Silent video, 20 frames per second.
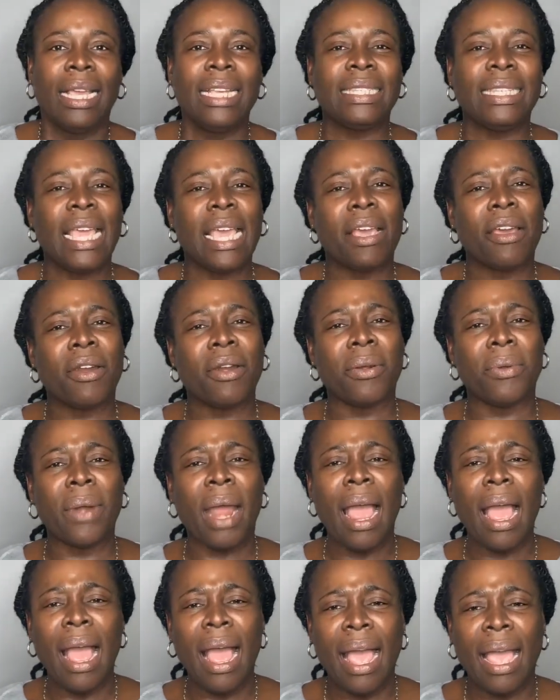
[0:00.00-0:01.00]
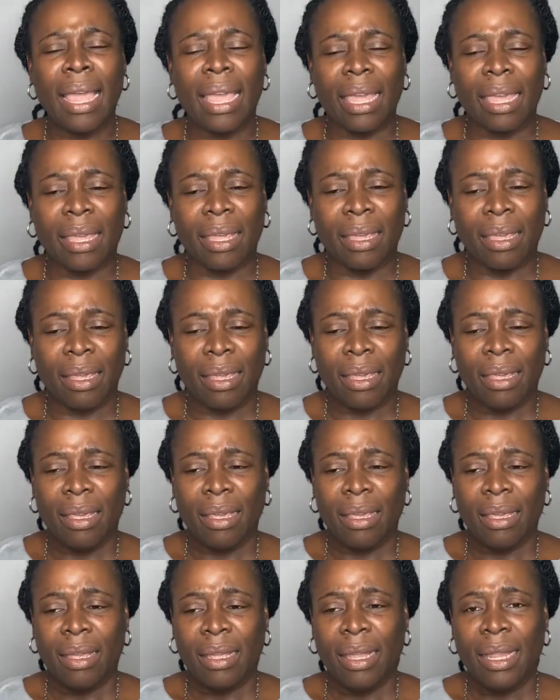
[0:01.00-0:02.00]
It's a cry
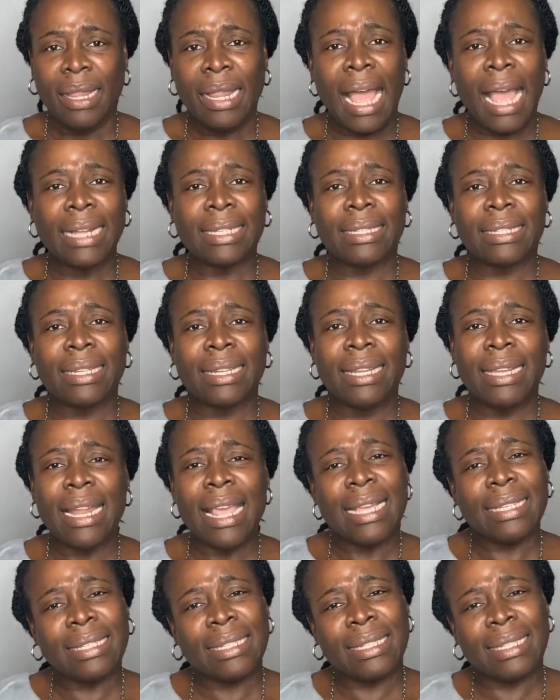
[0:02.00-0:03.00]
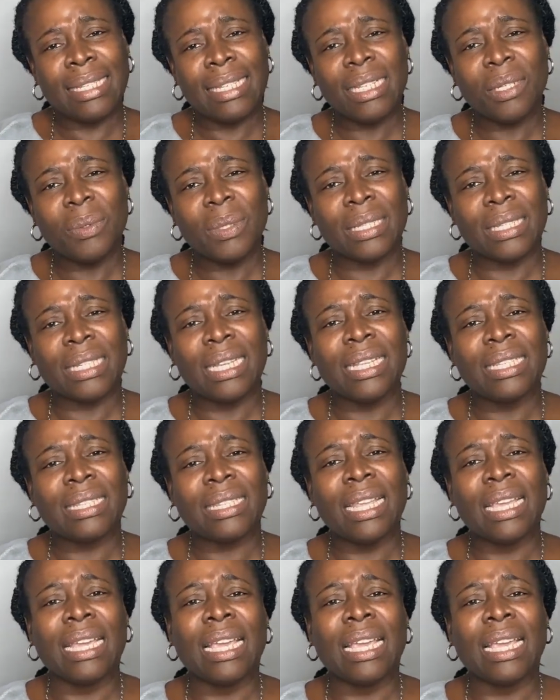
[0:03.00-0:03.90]
that let's deal with this